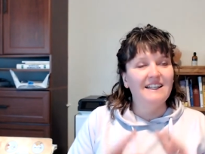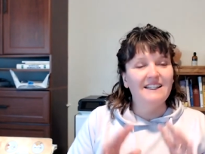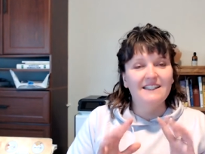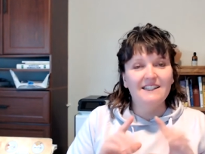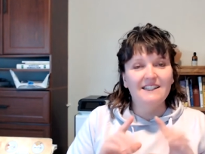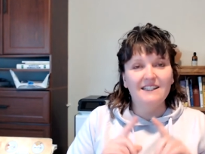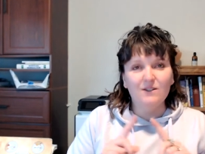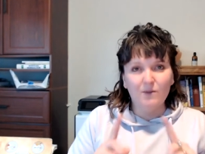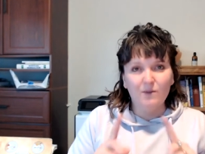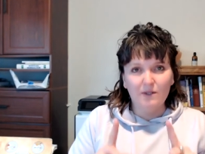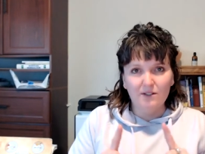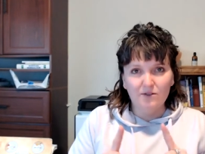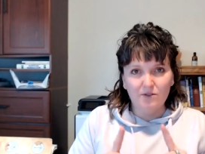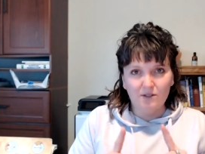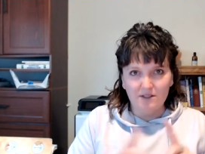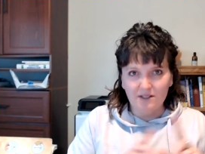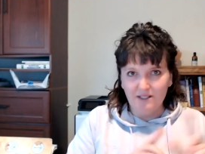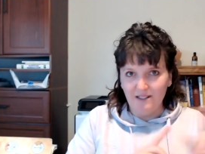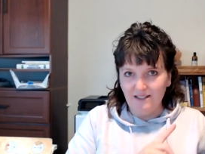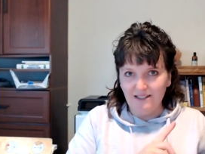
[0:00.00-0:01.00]
it's so
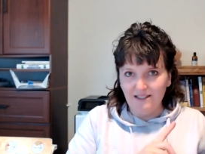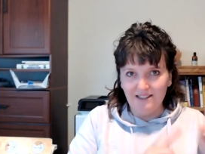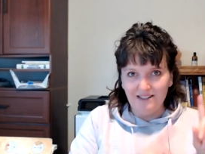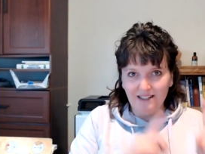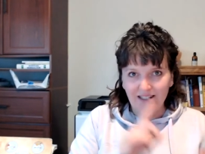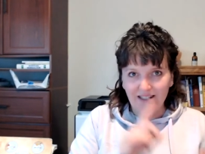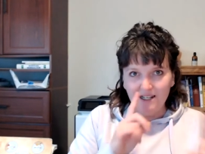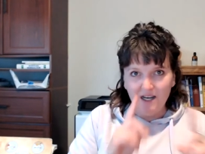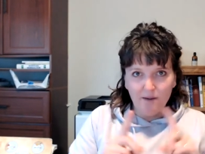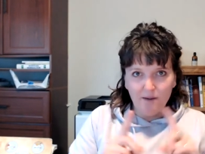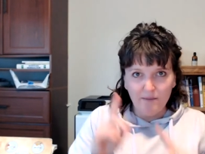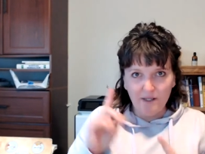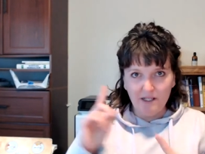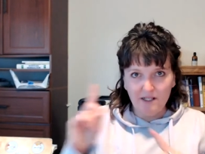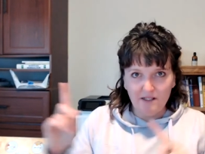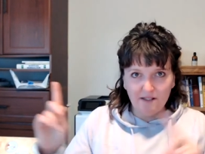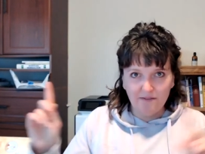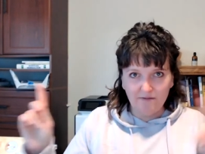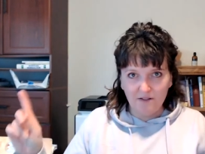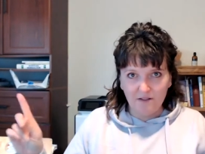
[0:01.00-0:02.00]
interesting because they come
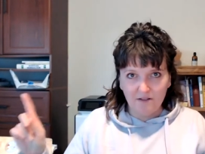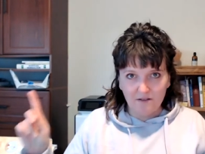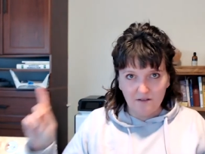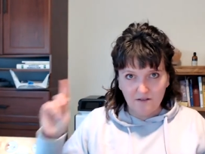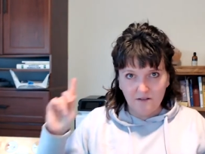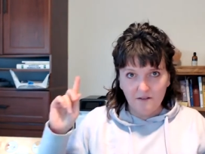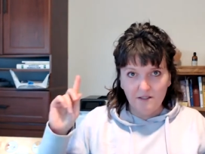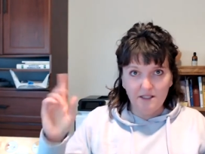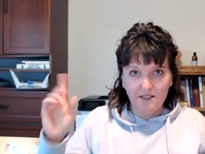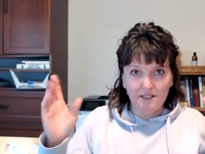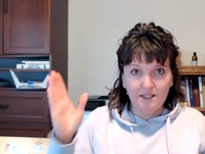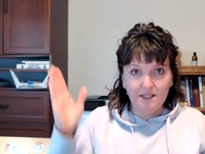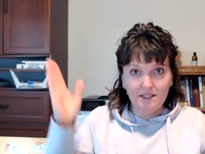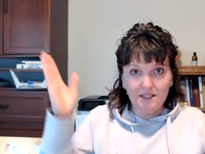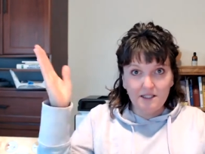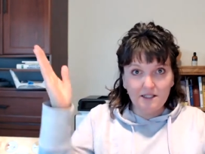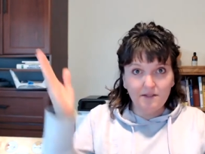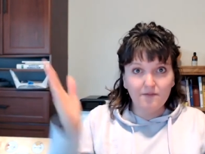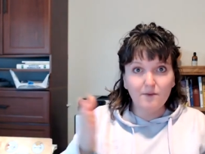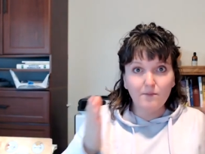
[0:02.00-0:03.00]
in different
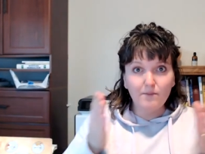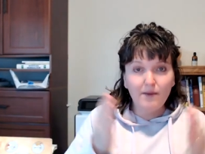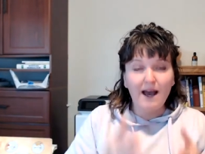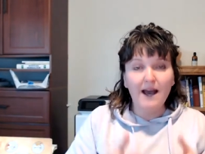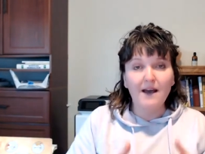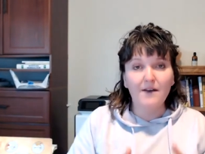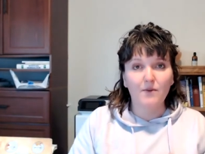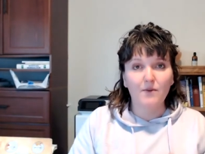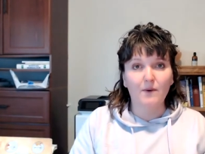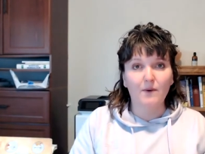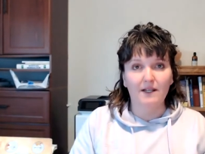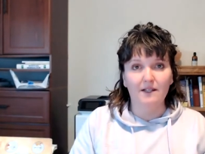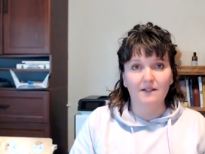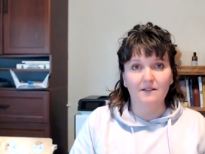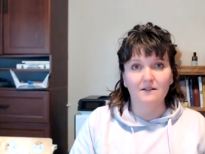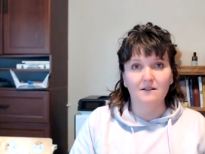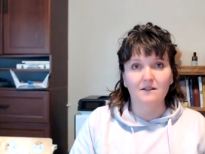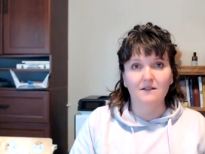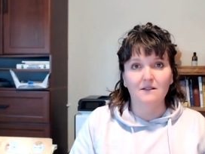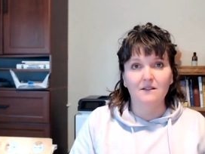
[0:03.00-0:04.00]

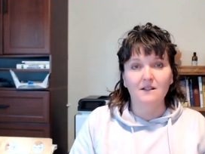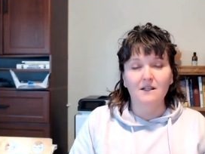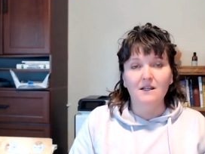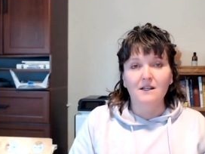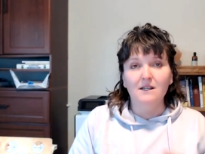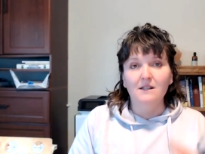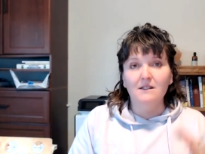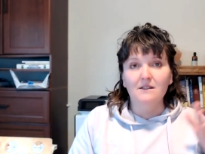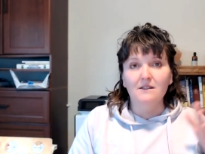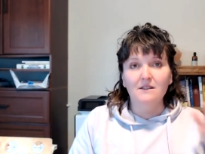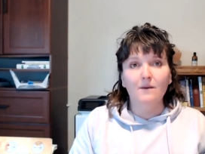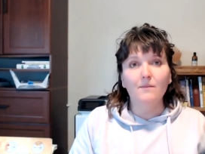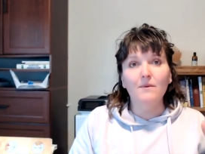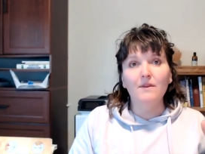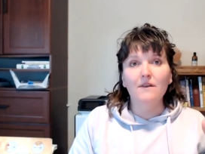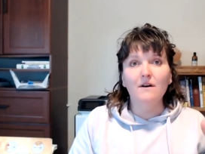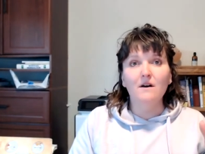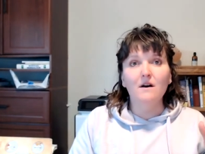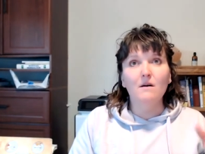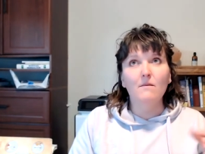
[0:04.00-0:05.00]
pathways. Some
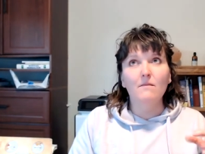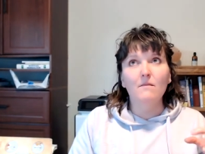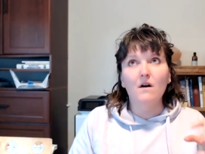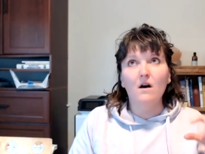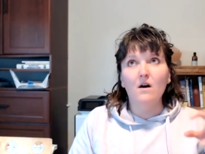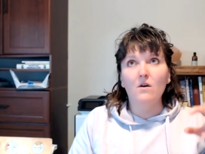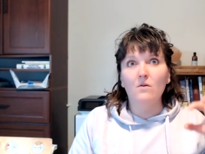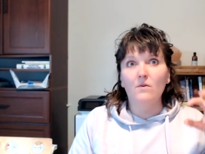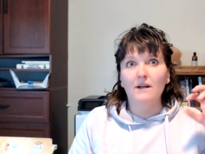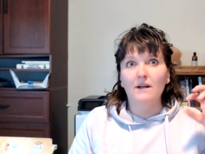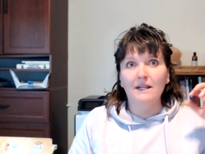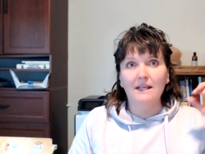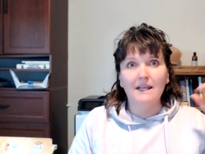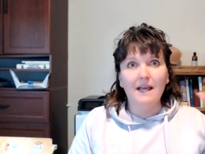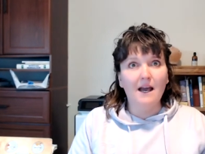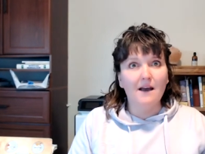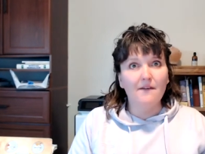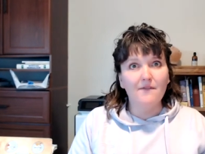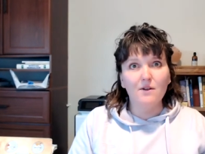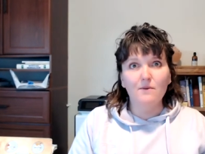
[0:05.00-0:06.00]
of them already
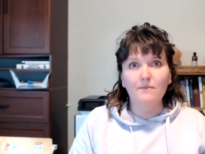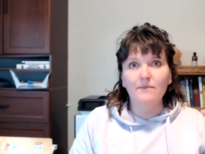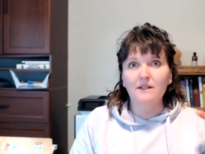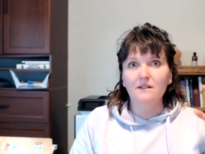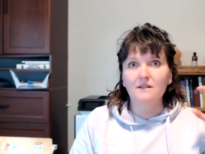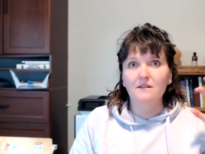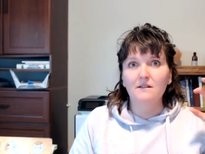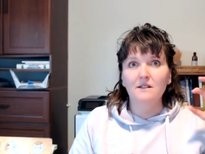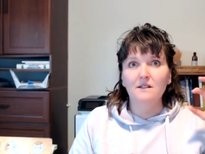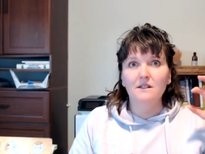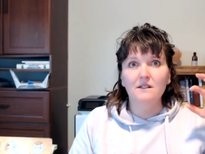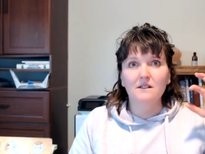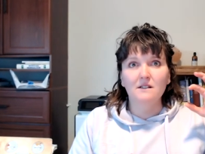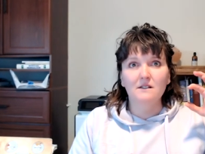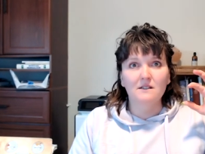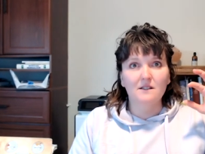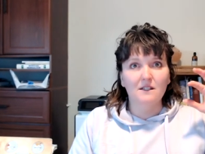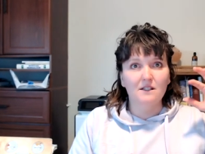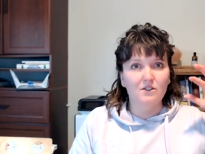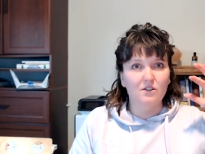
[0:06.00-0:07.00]
have their
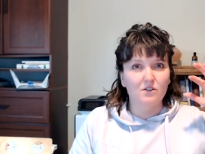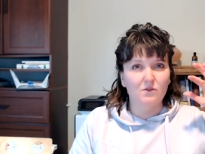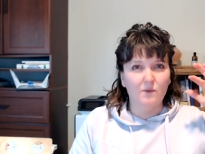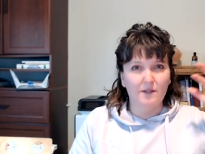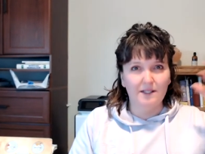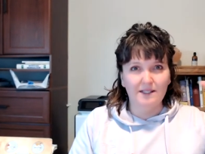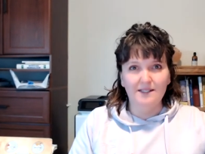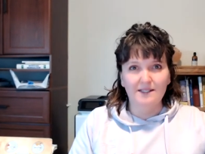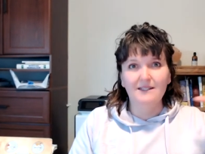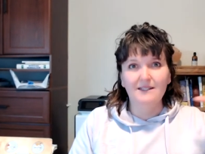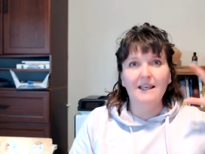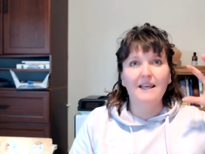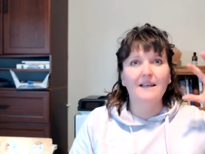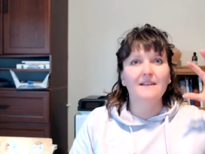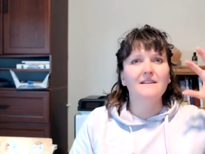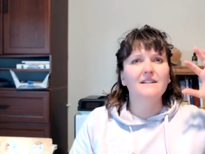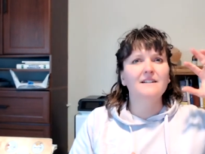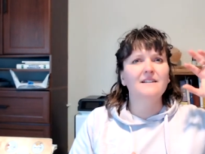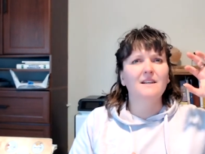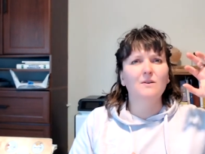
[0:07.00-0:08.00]
business. They just want to
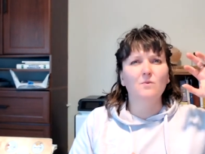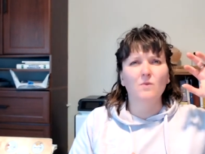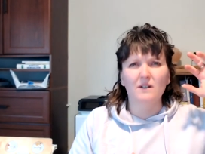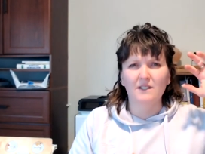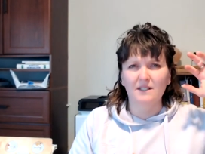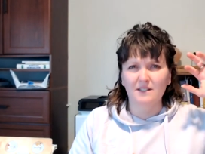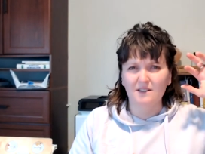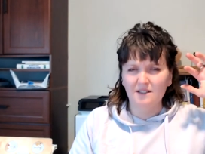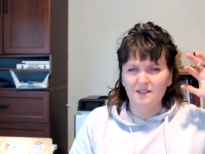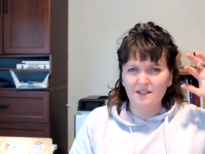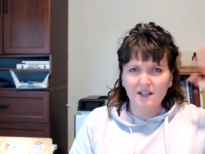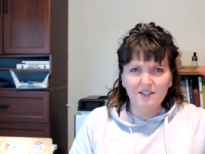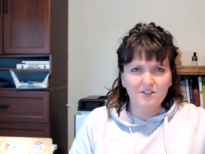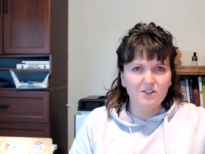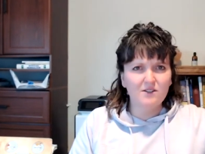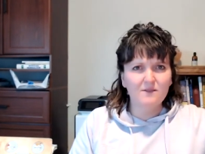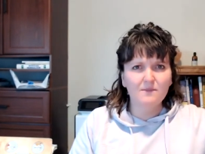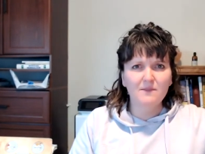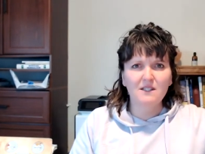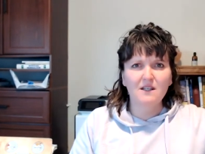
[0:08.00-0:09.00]
scale it. They want to
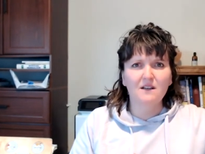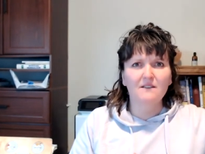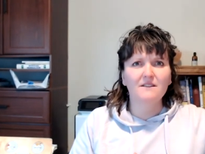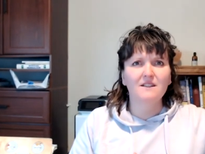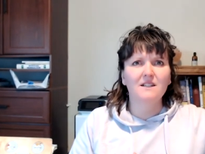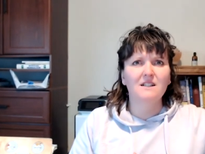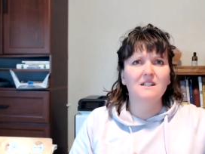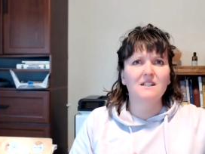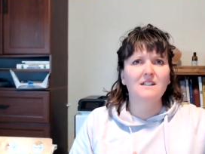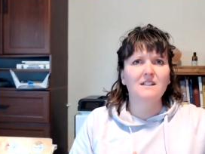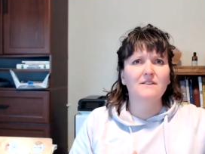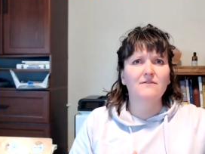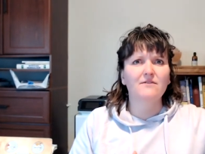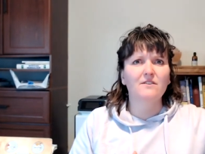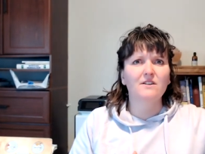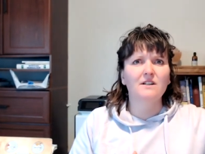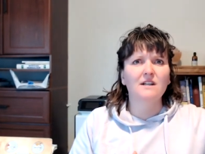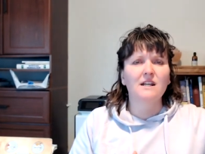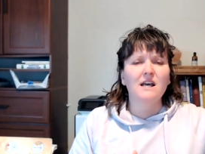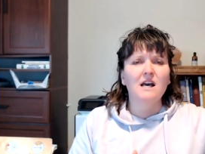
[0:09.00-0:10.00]
touch themselves at a
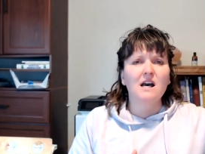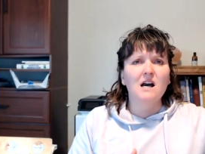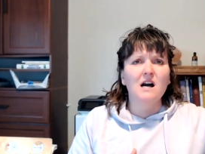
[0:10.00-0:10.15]
different